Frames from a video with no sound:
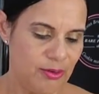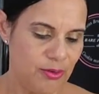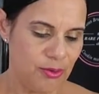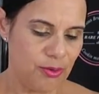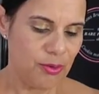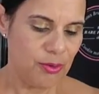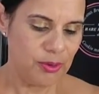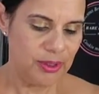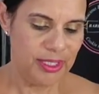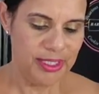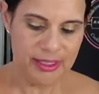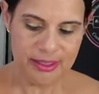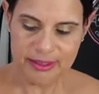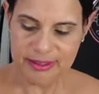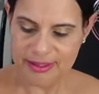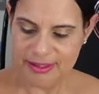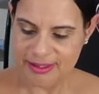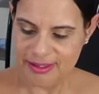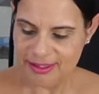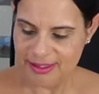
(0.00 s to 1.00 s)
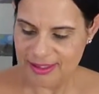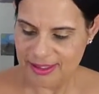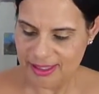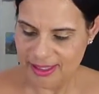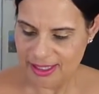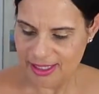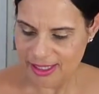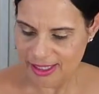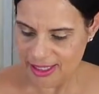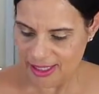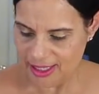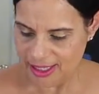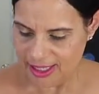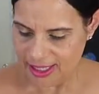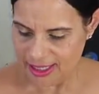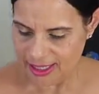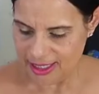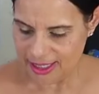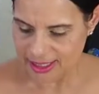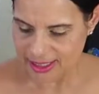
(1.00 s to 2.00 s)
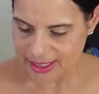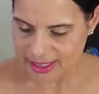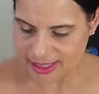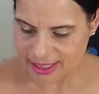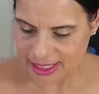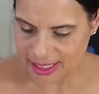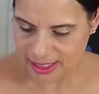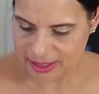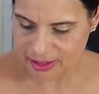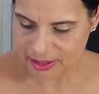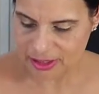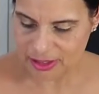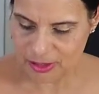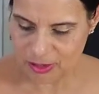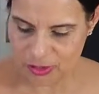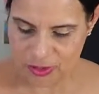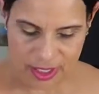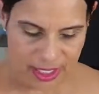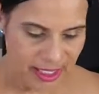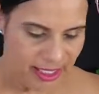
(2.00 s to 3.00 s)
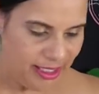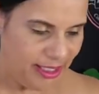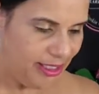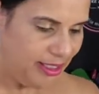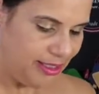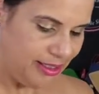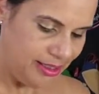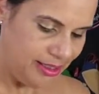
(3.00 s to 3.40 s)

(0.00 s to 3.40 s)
Roll it. And then set it on the tray.